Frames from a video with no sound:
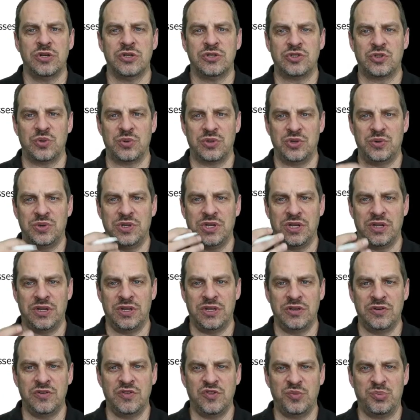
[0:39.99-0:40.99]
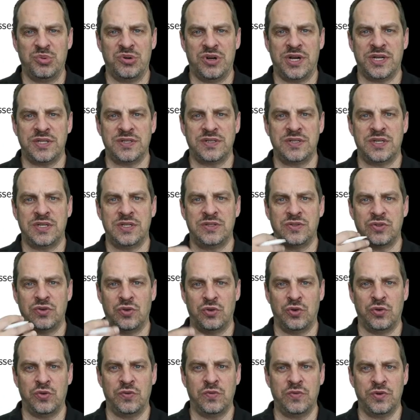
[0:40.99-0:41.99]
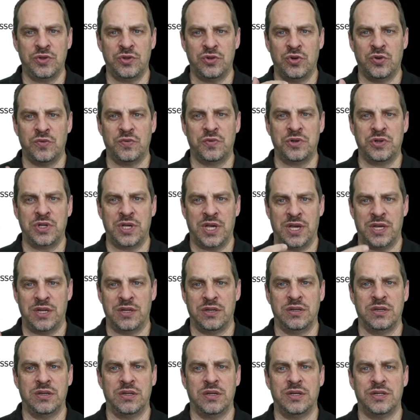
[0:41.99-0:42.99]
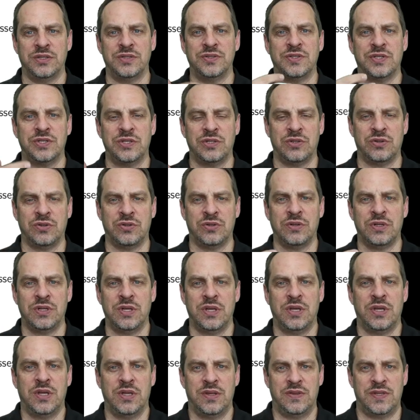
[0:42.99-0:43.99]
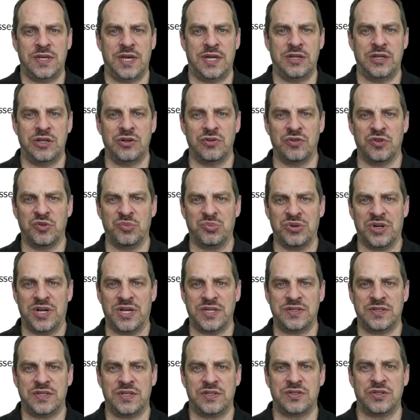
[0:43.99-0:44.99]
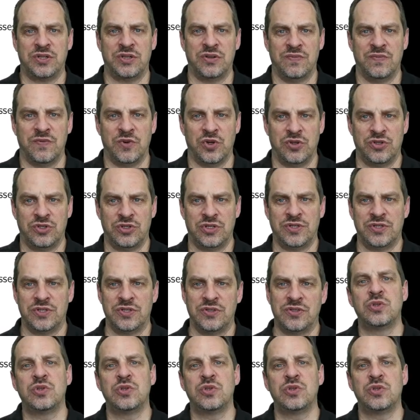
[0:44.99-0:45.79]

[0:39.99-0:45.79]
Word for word: So we're doing an iterative process over and over again until that iterative process converges.